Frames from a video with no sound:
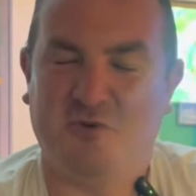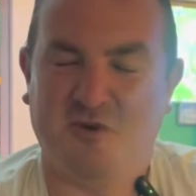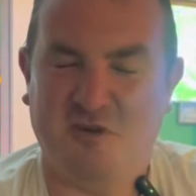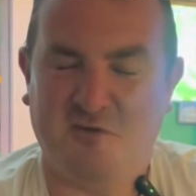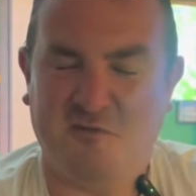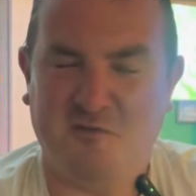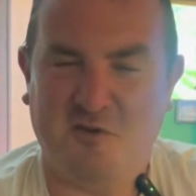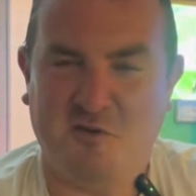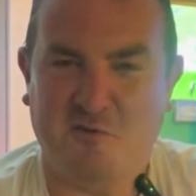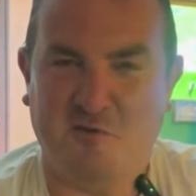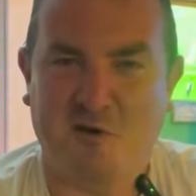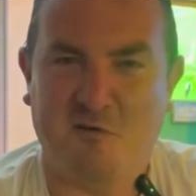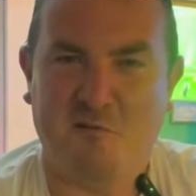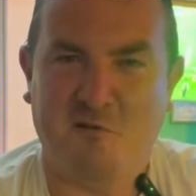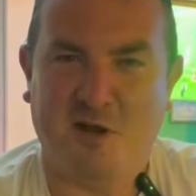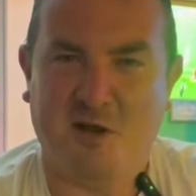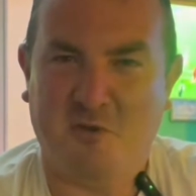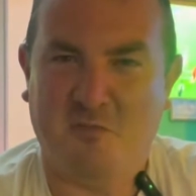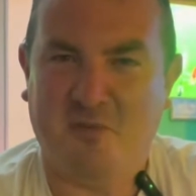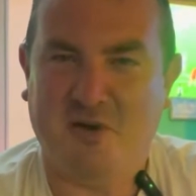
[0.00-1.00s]
a few of our
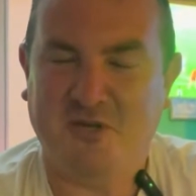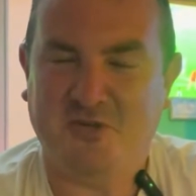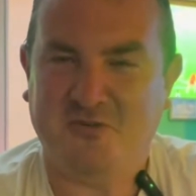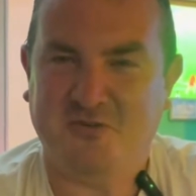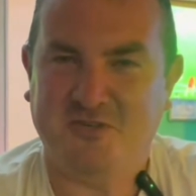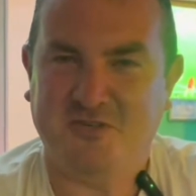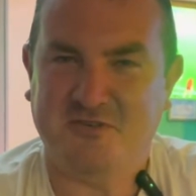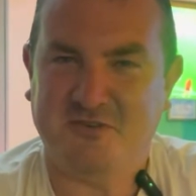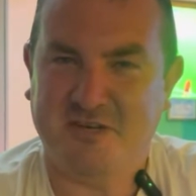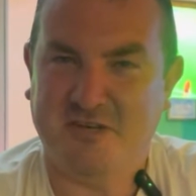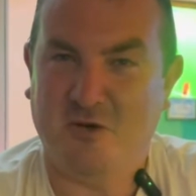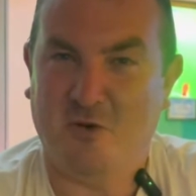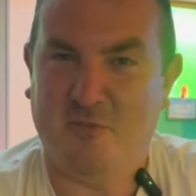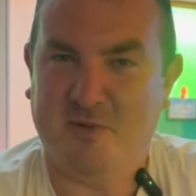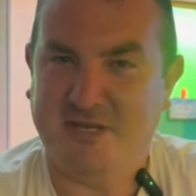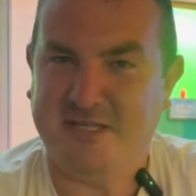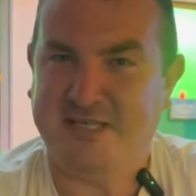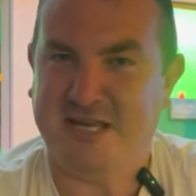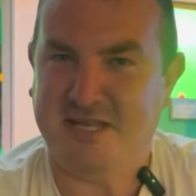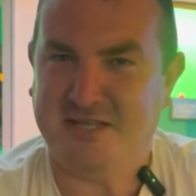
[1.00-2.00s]
fellow patrons are a little
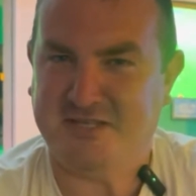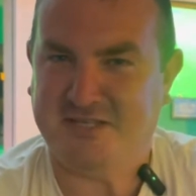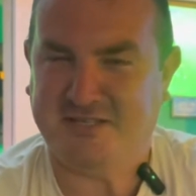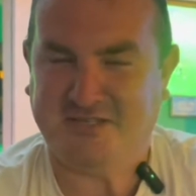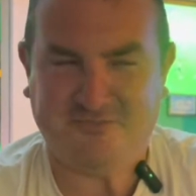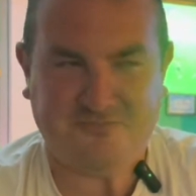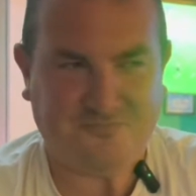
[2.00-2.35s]
bit tense.